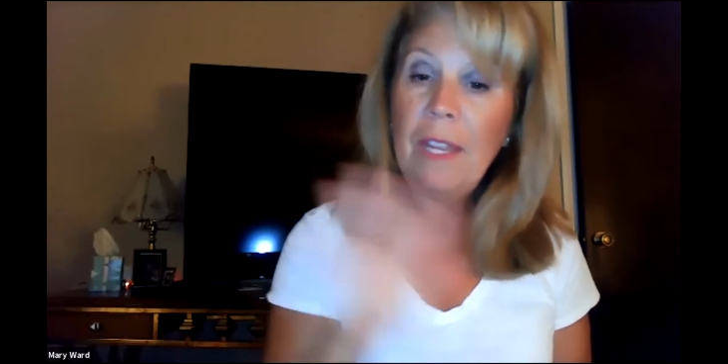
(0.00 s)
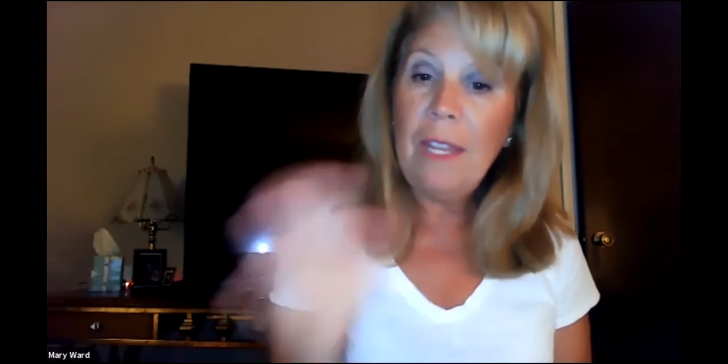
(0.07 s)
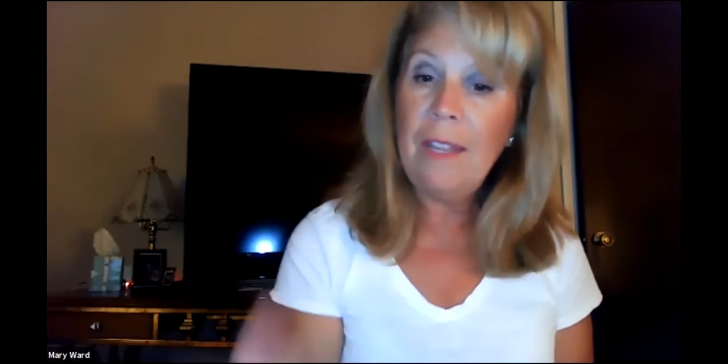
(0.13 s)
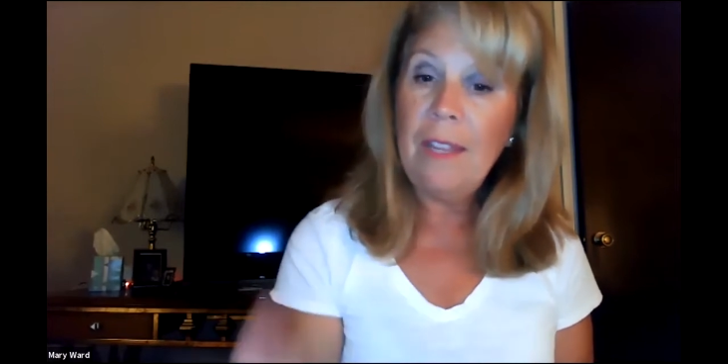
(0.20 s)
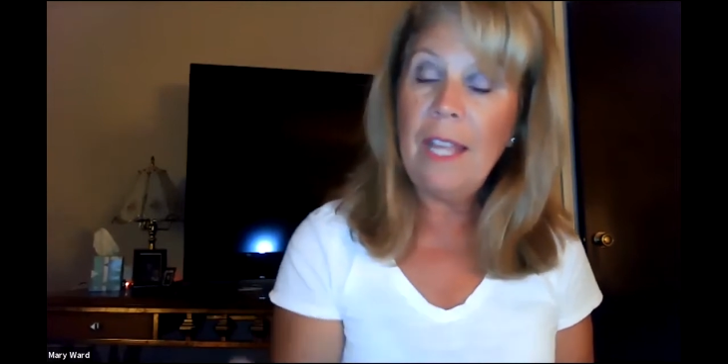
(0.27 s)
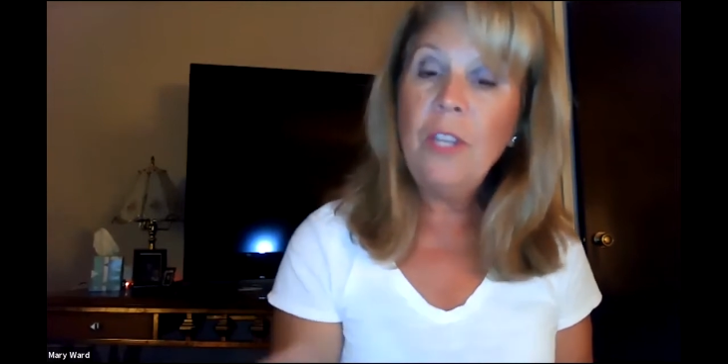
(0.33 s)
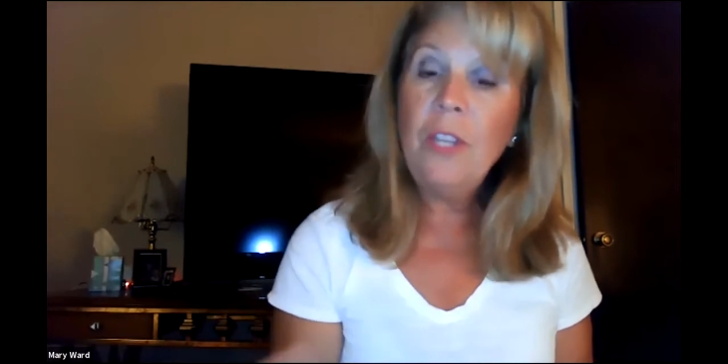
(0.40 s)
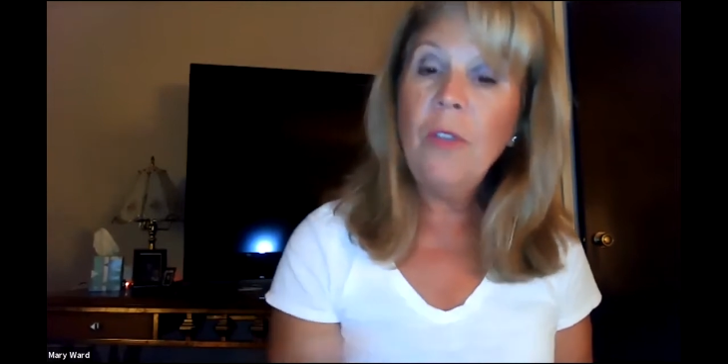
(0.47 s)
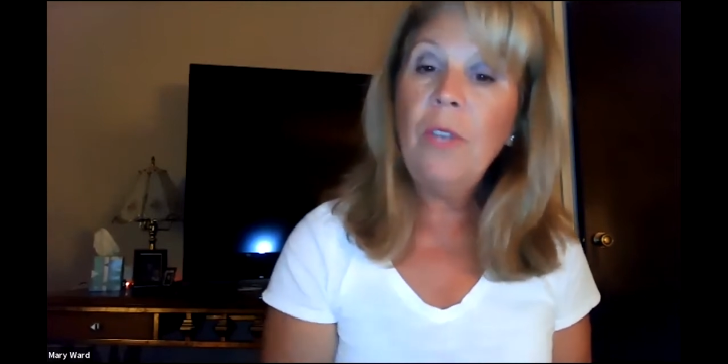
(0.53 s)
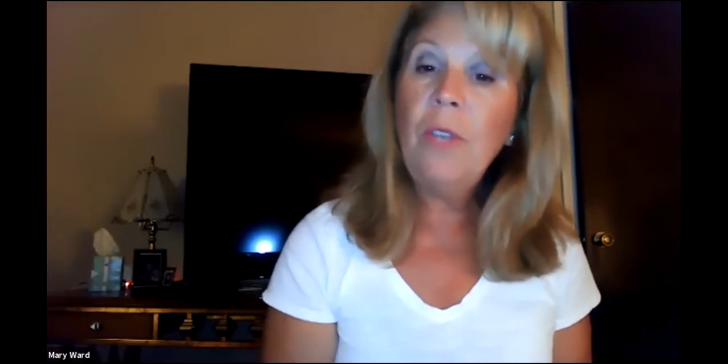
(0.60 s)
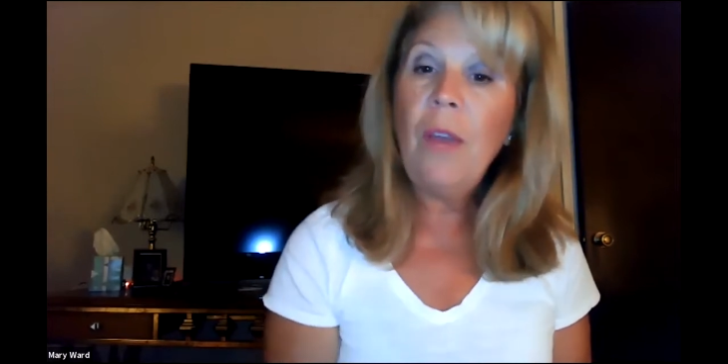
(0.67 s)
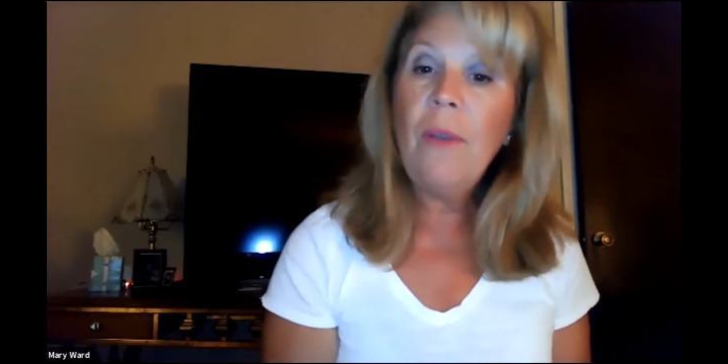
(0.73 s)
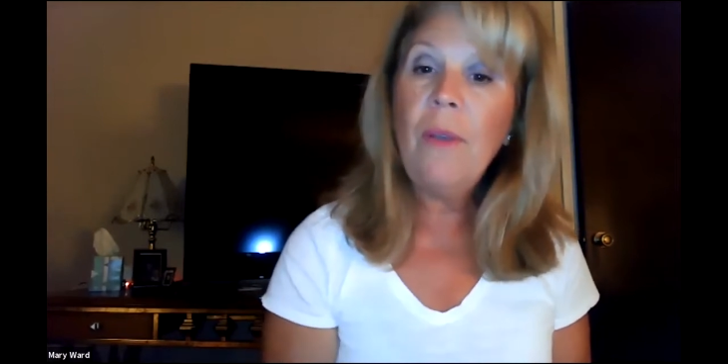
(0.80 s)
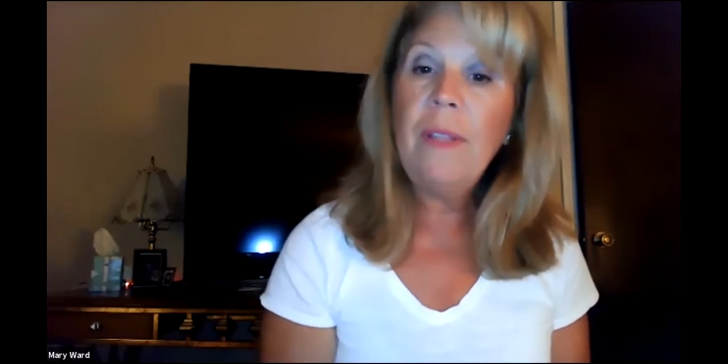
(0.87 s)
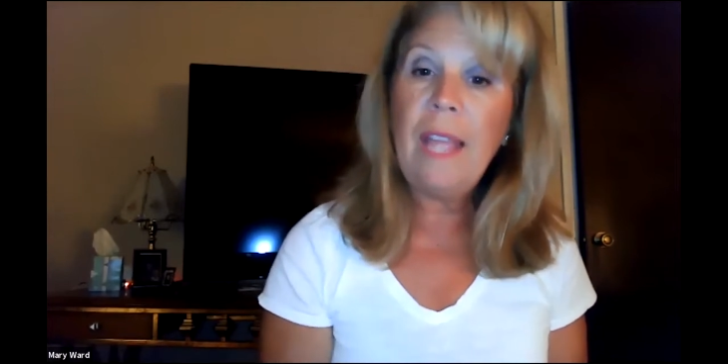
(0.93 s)
then you'll
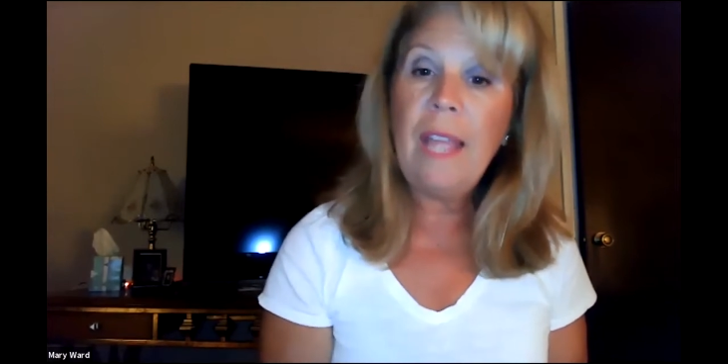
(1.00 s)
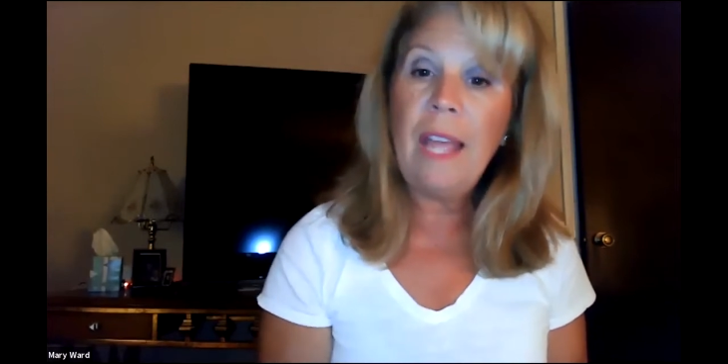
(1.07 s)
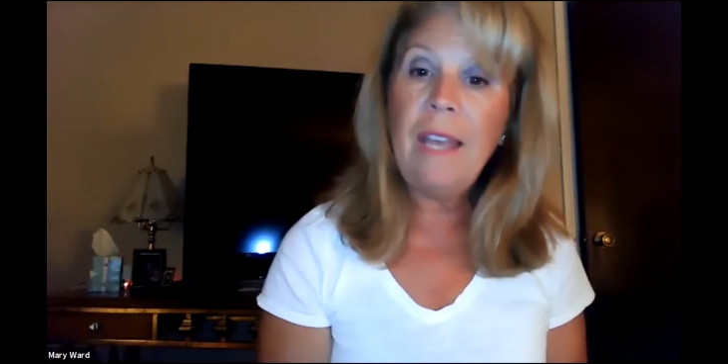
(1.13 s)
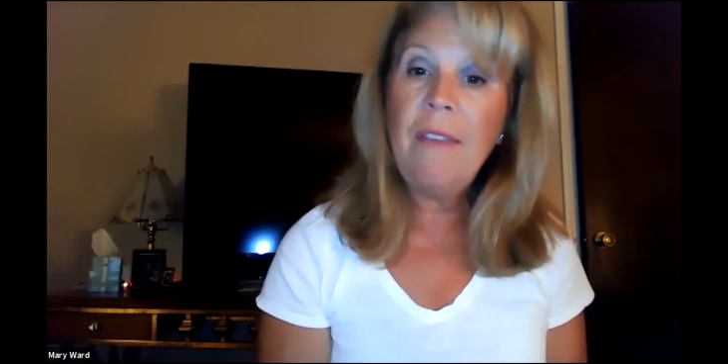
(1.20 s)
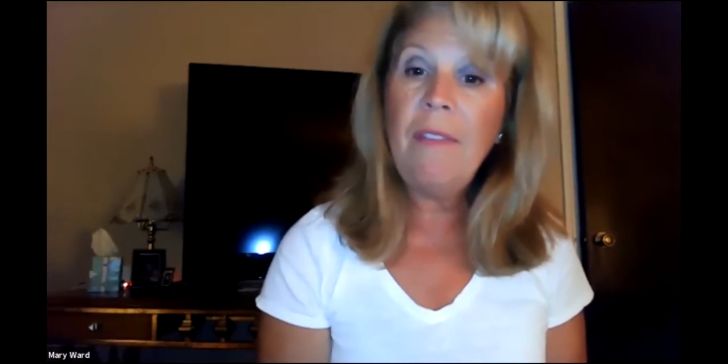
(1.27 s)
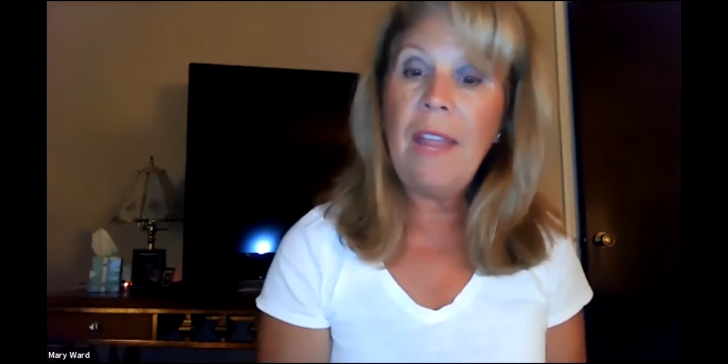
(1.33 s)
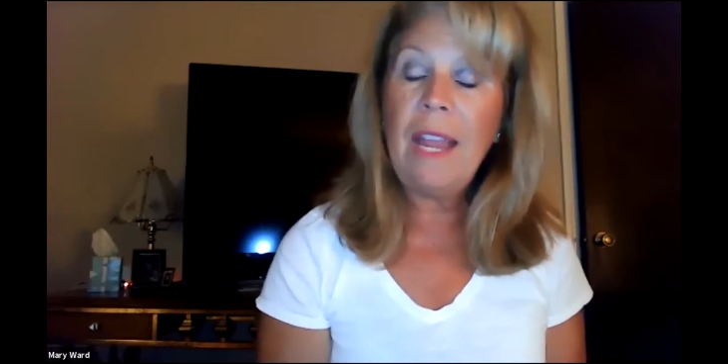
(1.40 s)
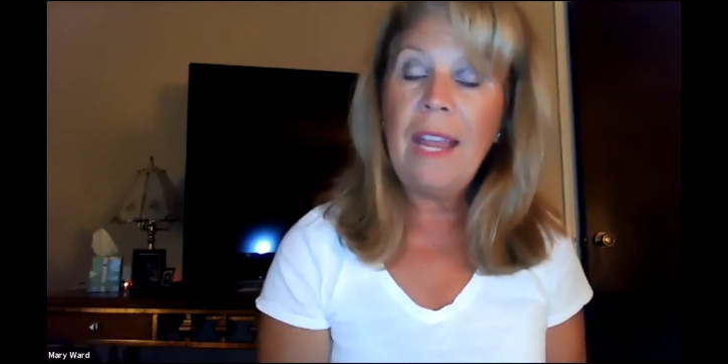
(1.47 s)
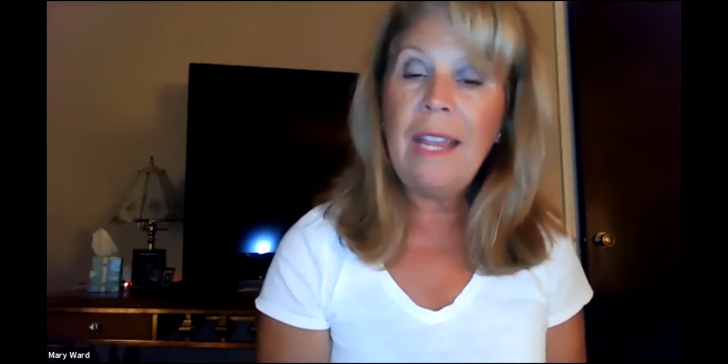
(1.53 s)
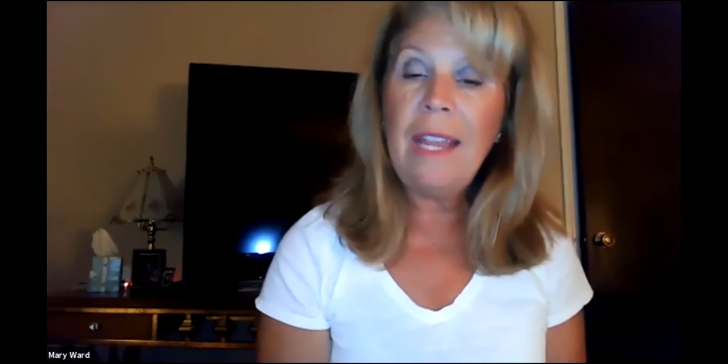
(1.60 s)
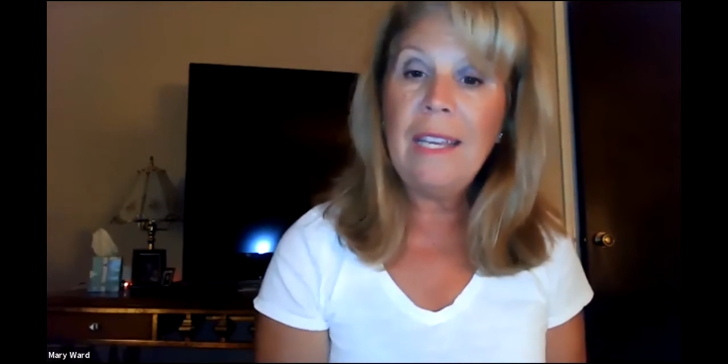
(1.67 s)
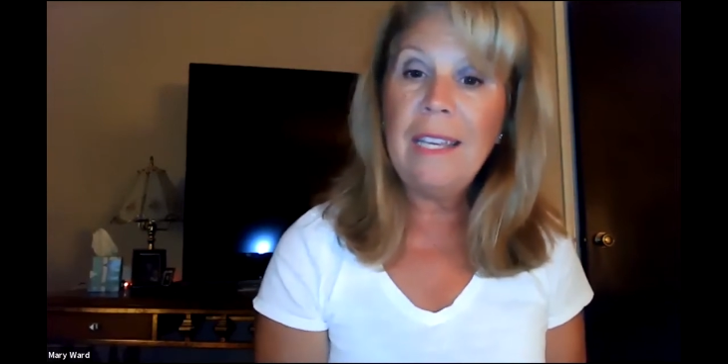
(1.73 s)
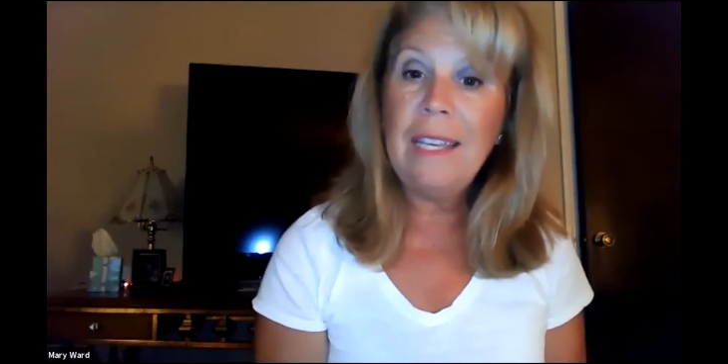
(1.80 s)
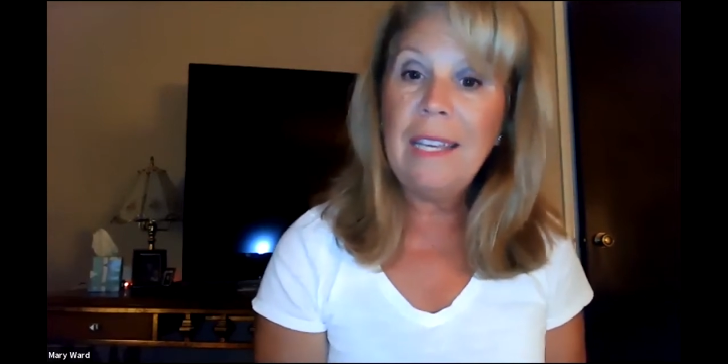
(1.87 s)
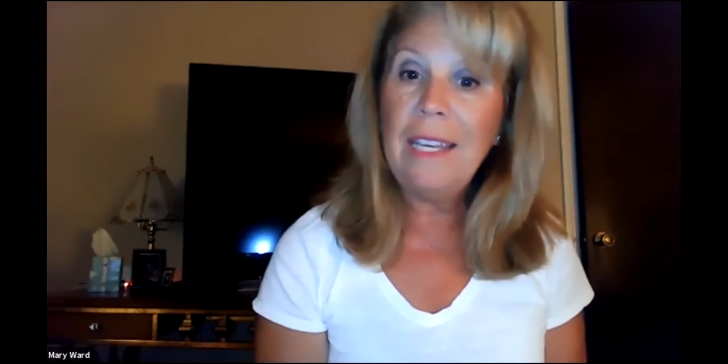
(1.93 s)
know at the end of
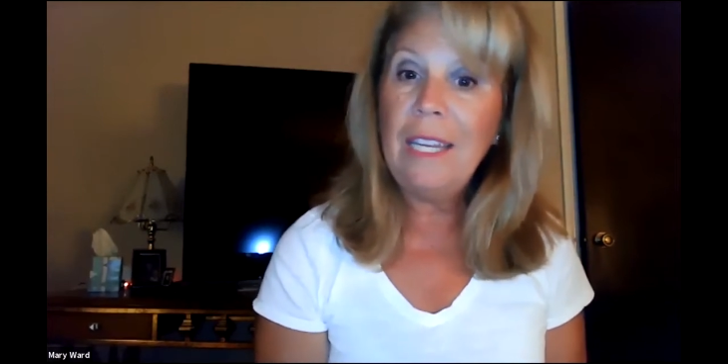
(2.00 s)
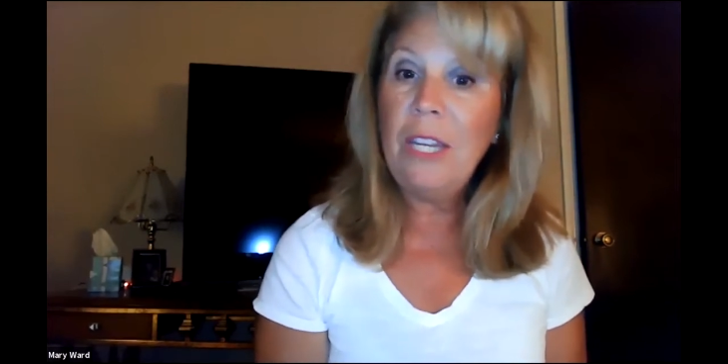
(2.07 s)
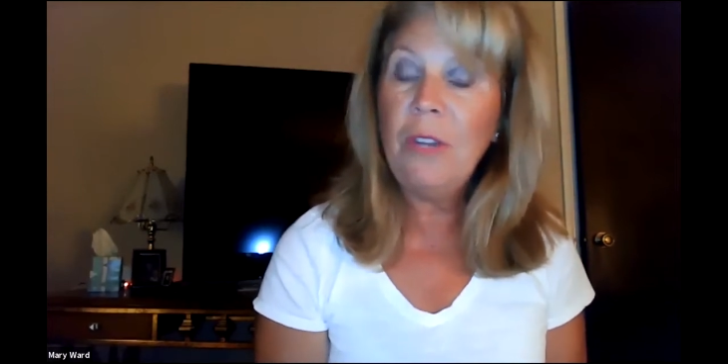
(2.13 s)
8, you